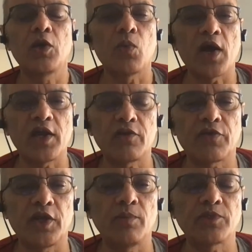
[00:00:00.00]

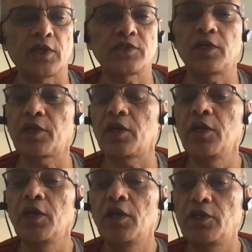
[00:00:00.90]
wireframes, etc.
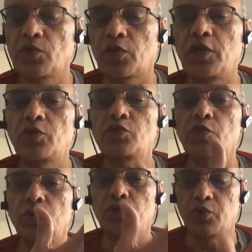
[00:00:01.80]
It's okay to
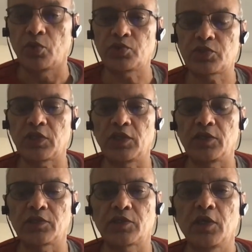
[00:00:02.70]
show those
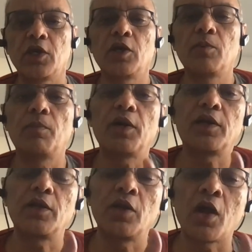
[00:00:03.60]
things,
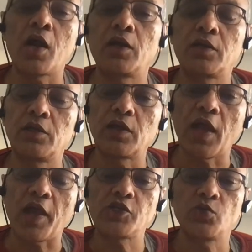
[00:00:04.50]
but not
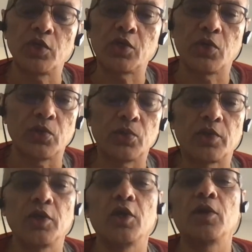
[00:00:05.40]
actual code.
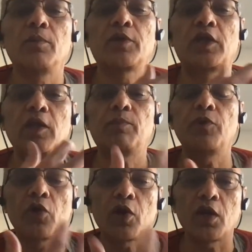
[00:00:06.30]
Keep
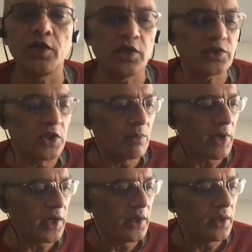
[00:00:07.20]
your audience in
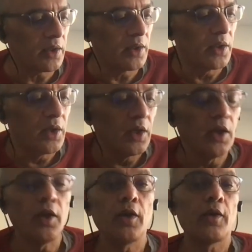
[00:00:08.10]
mind.
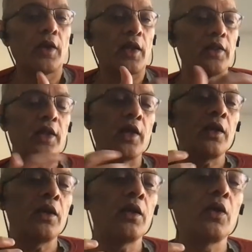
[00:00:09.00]
And
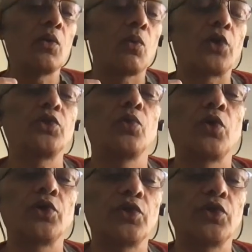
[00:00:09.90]
then what you want to